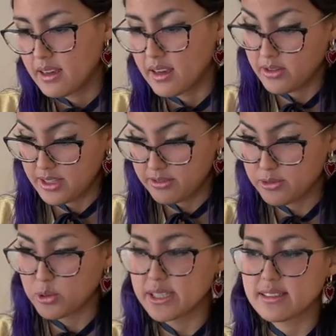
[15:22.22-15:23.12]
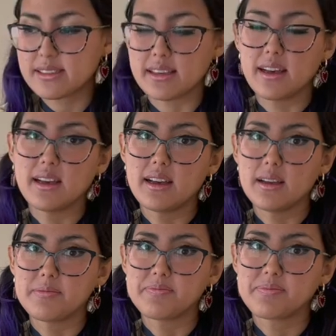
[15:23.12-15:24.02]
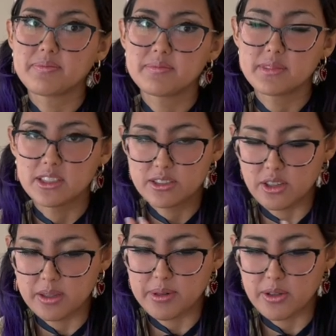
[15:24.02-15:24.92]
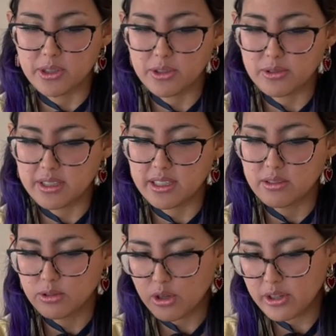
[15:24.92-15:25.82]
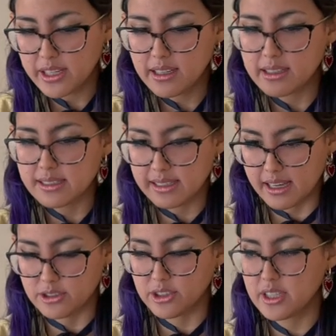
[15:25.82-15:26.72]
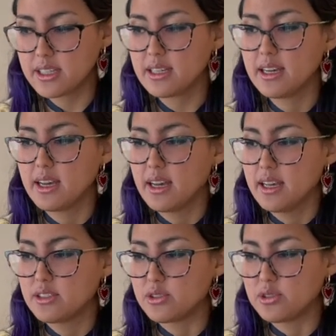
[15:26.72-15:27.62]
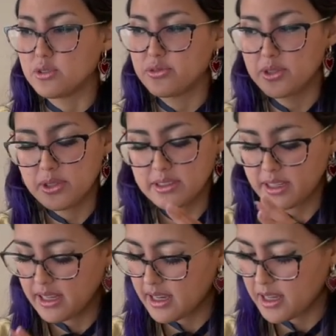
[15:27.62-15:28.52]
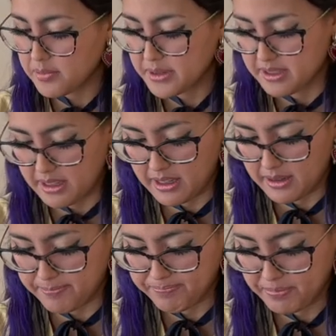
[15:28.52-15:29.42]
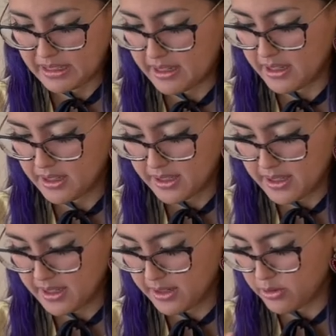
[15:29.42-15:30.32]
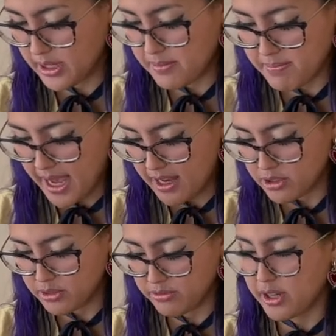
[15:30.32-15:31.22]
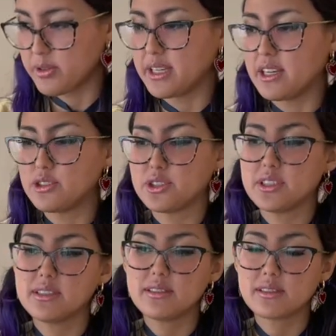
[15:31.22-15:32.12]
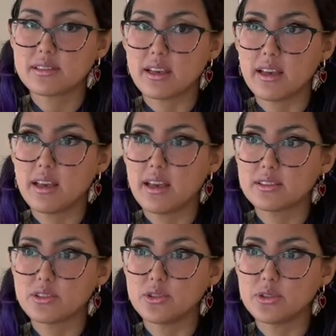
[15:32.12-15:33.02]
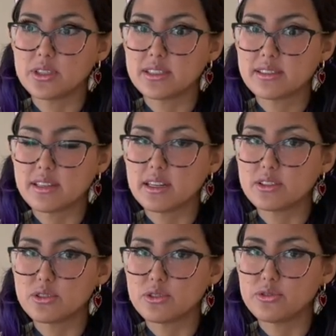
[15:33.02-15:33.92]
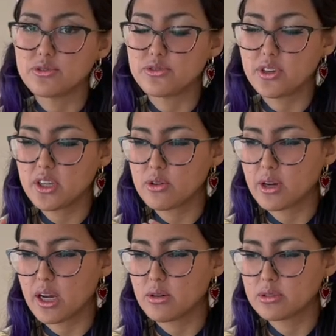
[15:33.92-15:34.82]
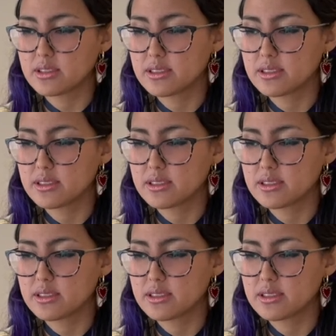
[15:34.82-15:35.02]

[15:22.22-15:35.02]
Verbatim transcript: Oh, and of course, um, I'm going to talk about using drawing and sketching to fill in the gaps and imagine variations so you can start to figure out